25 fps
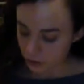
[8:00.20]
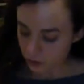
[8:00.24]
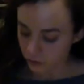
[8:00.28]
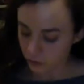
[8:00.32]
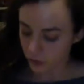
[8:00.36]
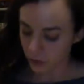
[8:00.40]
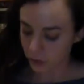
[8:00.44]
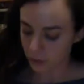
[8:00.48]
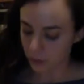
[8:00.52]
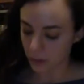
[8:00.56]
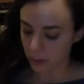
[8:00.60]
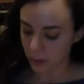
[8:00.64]

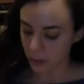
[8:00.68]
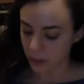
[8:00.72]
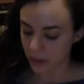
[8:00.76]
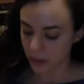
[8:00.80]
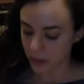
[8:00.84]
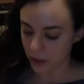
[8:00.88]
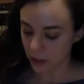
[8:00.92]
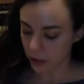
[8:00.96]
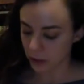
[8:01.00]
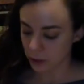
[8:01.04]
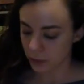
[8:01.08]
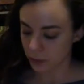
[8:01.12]
for a moment
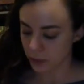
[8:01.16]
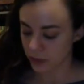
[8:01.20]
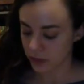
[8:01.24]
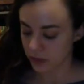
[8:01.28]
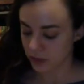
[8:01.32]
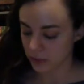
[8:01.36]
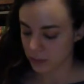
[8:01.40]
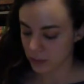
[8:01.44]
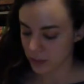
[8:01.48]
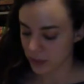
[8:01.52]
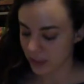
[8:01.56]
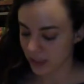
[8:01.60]
you're a
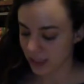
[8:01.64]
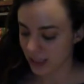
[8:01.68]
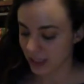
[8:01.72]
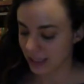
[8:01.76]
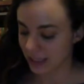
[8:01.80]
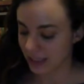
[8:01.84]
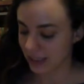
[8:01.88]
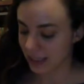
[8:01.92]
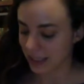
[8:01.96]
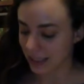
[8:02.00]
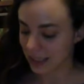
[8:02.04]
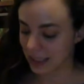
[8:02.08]
participant
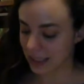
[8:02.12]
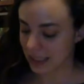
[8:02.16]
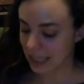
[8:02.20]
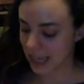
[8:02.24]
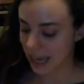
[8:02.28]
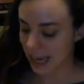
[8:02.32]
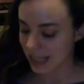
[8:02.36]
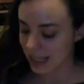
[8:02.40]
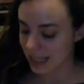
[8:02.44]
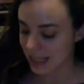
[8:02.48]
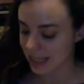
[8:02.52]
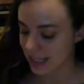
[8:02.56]
in the
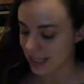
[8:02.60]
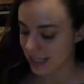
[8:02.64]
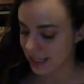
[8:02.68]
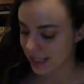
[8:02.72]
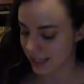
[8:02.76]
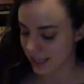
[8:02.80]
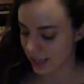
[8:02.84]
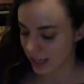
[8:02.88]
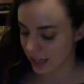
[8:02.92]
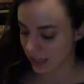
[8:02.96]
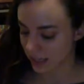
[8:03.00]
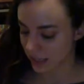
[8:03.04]
classic
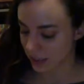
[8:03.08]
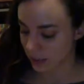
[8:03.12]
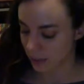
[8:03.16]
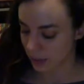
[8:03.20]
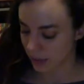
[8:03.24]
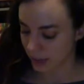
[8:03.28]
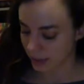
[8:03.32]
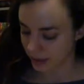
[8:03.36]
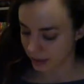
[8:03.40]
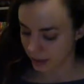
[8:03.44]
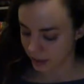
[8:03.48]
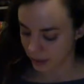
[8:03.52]
study
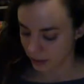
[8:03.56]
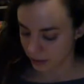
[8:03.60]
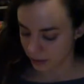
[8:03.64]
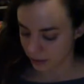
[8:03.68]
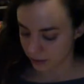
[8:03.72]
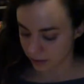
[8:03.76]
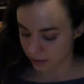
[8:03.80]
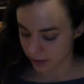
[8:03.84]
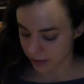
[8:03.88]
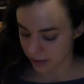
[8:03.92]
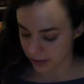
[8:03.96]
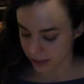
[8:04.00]
by Leon
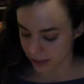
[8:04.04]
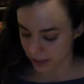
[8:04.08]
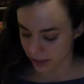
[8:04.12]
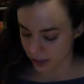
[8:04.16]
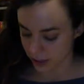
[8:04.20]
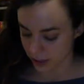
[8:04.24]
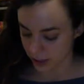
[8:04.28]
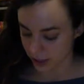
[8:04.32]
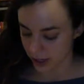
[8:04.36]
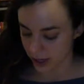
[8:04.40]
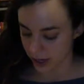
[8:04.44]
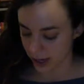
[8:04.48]

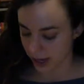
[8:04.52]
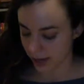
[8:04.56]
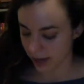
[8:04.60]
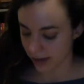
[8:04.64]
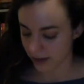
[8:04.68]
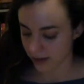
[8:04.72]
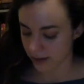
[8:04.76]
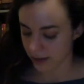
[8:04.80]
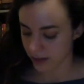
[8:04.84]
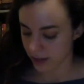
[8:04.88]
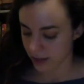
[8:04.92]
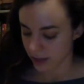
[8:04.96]
Festinger
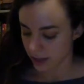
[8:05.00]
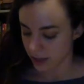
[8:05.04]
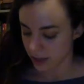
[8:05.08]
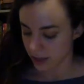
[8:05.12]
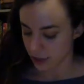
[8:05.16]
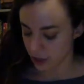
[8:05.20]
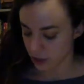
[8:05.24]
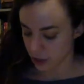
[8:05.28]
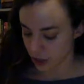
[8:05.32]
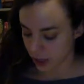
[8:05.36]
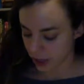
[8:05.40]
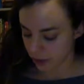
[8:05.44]
and
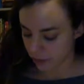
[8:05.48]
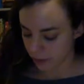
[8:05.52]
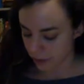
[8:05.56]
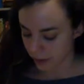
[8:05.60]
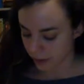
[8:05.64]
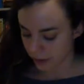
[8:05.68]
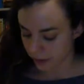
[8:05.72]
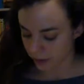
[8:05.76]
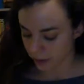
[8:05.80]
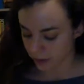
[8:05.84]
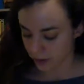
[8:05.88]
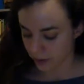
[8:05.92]
J.
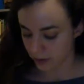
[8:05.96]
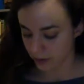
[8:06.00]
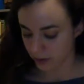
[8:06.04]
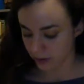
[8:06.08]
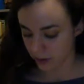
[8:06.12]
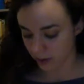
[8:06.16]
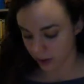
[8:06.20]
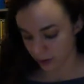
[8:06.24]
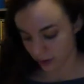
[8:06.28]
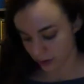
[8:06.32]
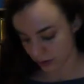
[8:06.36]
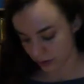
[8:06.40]
Merrill
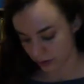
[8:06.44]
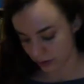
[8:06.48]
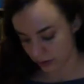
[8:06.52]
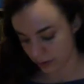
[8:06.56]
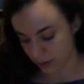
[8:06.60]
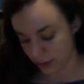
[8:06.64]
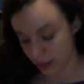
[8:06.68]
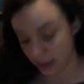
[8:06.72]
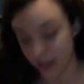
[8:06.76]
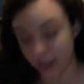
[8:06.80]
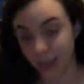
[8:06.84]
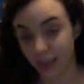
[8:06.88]

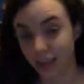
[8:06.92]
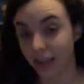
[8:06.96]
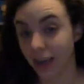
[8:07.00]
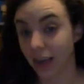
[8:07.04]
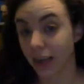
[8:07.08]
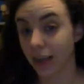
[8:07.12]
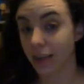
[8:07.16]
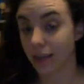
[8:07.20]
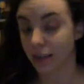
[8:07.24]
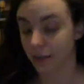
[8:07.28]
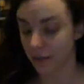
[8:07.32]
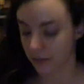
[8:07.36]
Carlsmith in
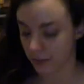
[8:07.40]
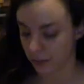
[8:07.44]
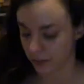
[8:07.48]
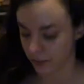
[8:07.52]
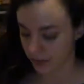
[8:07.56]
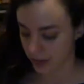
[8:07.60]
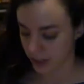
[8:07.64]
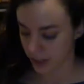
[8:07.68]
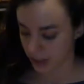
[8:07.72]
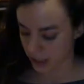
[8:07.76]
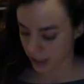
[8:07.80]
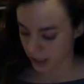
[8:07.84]

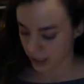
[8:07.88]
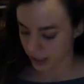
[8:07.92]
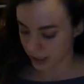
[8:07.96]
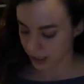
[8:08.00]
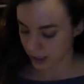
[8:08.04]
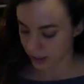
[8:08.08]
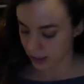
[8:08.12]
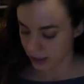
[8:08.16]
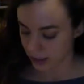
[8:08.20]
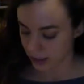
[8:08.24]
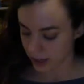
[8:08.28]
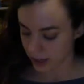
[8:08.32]
1959.
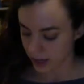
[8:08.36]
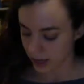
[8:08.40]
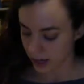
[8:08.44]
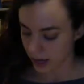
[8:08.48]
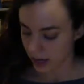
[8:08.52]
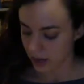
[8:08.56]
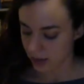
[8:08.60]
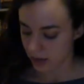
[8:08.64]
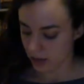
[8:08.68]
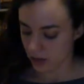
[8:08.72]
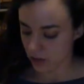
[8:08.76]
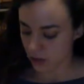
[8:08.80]

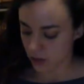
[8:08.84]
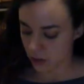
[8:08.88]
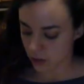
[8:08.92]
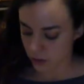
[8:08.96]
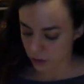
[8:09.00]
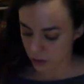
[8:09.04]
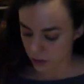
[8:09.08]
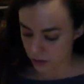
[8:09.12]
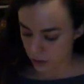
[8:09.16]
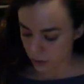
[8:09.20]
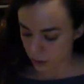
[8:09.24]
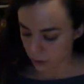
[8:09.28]
As soon
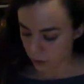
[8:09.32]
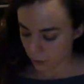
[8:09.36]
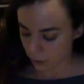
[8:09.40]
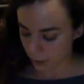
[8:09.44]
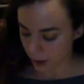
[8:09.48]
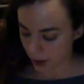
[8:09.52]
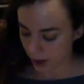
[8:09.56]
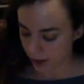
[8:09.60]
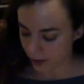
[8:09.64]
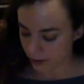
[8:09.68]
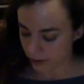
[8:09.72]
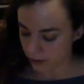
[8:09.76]
as you
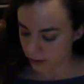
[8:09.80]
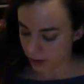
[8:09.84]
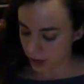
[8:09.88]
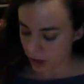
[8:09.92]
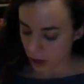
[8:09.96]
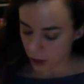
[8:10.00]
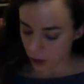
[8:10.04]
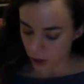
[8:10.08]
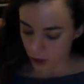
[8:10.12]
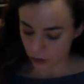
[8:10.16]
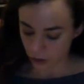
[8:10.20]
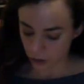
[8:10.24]
arrive,
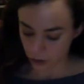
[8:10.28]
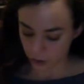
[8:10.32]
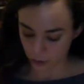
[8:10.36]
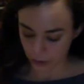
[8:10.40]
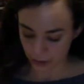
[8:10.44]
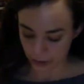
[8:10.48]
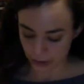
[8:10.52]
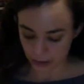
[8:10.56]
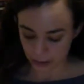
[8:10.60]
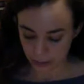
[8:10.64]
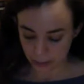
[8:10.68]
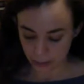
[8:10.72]
you're
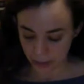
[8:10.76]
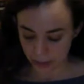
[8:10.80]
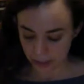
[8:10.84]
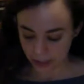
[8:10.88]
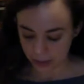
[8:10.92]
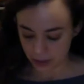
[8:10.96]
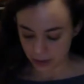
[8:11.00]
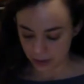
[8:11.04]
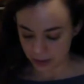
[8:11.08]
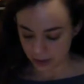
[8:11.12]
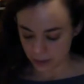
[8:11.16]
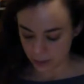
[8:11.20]
greeted by an
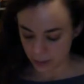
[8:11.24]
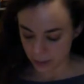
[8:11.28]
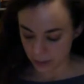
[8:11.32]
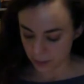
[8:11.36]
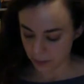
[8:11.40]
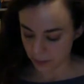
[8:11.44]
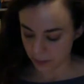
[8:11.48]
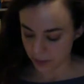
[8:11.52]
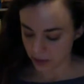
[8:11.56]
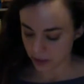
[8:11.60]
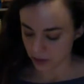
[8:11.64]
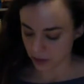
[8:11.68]

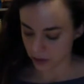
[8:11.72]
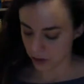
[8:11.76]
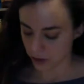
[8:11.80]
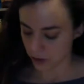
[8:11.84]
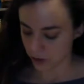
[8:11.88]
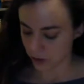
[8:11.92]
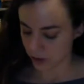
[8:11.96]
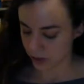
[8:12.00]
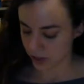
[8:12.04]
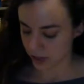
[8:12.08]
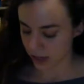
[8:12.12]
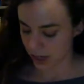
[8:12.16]
experimenter
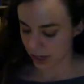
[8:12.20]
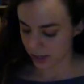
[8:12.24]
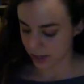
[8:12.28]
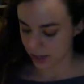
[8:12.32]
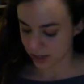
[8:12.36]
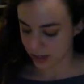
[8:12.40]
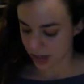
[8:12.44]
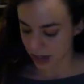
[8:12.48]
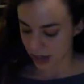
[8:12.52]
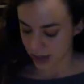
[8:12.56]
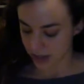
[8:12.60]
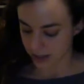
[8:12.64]
who
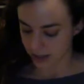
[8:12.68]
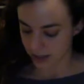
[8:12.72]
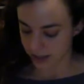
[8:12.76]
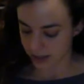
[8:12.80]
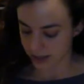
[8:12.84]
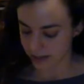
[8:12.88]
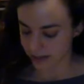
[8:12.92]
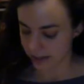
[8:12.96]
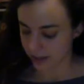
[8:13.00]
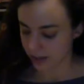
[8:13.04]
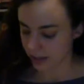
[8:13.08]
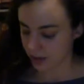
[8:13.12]
says that
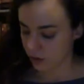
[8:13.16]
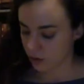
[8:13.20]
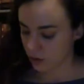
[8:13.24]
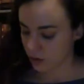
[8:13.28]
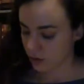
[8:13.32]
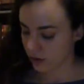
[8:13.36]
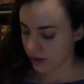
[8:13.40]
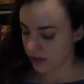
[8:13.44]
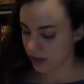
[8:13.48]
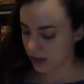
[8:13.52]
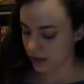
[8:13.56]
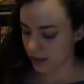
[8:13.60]
he's
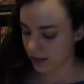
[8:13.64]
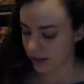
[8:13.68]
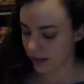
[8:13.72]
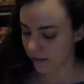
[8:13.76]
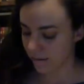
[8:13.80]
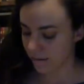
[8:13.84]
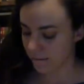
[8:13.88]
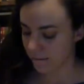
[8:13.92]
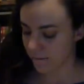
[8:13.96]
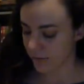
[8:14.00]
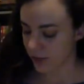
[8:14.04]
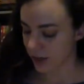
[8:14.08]
interested
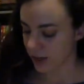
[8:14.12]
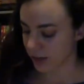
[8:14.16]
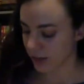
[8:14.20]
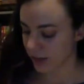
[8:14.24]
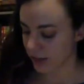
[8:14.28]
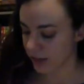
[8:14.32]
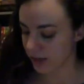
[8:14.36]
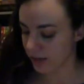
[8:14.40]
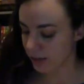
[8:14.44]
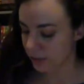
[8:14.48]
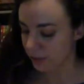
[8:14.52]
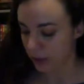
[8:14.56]
in
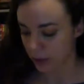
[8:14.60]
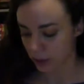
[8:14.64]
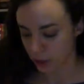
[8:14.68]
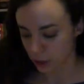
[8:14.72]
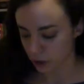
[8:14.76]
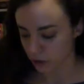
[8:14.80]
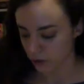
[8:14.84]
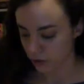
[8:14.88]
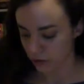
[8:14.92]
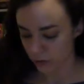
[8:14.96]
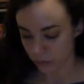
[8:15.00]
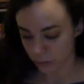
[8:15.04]
various
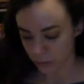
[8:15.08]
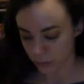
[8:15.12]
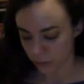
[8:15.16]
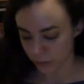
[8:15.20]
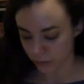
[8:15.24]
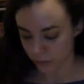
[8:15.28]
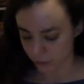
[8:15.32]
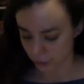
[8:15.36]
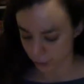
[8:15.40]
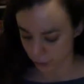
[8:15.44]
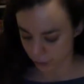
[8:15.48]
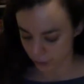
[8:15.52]
measures of
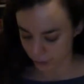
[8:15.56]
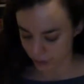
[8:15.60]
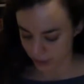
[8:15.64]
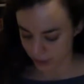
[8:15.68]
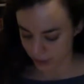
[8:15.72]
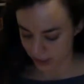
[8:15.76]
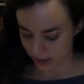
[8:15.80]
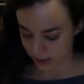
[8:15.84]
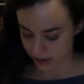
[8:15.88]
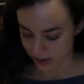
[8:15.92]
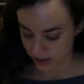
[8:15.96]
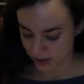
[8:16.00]

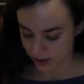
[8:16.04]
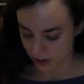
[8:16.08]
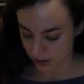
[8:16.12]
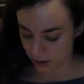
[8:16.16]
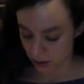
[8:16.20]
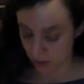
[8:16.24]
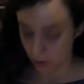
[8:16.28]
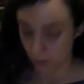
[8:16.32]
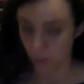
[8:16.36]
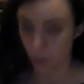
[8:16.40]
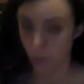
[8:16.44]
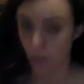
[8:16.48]
performance.
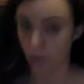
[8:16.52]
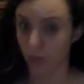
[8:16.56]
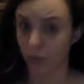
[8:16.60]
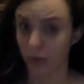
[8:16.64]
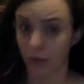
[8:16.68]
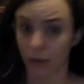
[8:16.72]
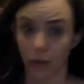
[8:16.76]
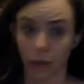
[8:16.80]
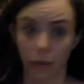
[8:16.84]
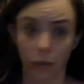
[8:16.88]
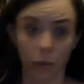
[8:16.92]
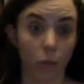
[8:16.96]

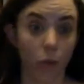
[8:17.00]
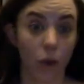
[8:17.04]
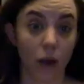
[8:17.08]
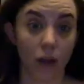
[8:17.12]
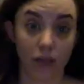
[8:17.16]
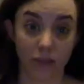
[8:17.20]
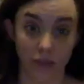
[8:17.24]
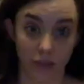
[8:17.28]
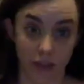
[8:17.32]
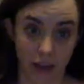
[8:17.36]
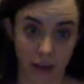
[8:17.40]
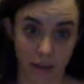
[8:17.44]
Wondering
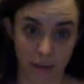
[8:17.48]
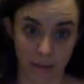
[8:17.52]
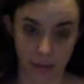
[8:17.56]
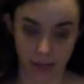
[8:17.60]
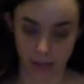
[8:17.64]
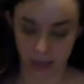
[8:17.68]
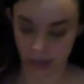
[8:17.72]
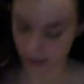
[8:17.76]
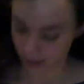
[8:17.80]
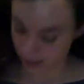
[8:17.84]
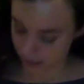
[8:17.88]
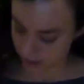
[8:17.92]
what that
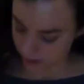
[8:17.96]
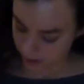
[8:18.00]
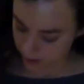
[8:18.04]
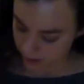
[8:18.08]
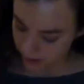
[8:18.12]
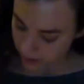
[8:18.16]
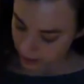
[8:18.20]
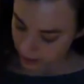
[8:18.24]
means,